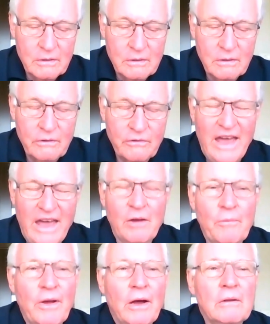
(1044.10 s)

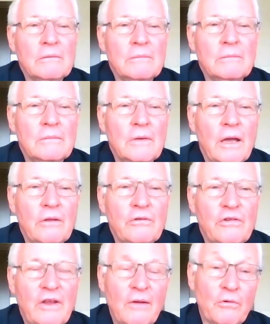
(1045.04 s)
Sanibel. And
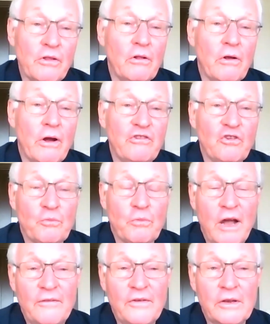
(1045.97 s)
today we're the largest
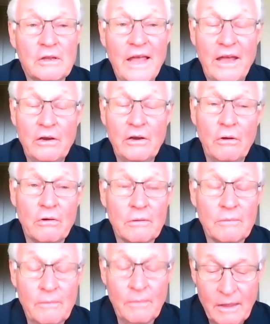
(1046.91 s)
private landowner
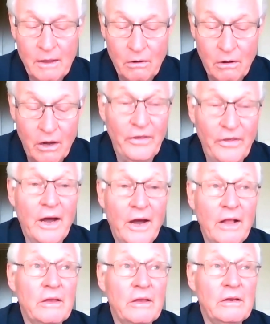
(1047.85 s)
on the
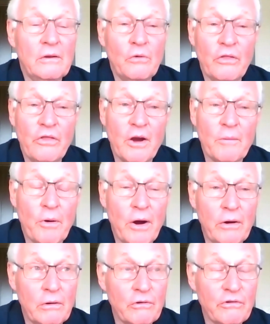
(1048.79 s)
island, and with our
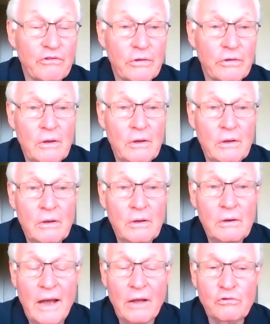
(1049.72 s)
partners,
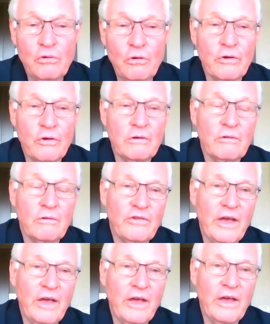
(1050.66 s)
now 2/3 of
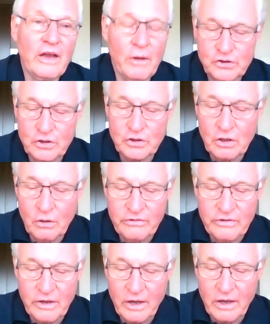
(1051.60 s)
Sanibel, as you
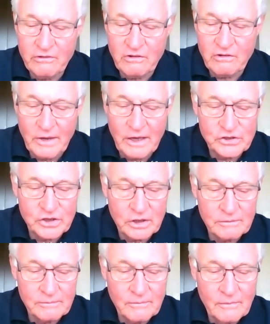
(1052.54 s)
know, is in
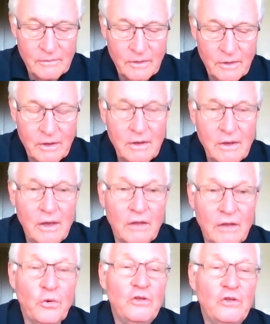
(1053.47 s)
conservation. And
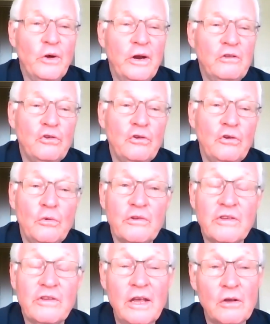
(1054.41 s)
2022 was
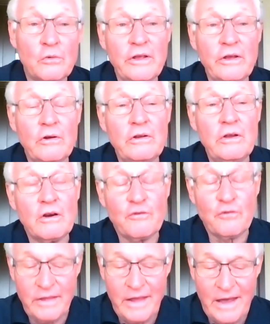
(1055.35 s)
an equally good year
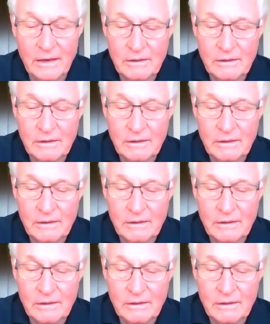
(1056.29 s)
for that.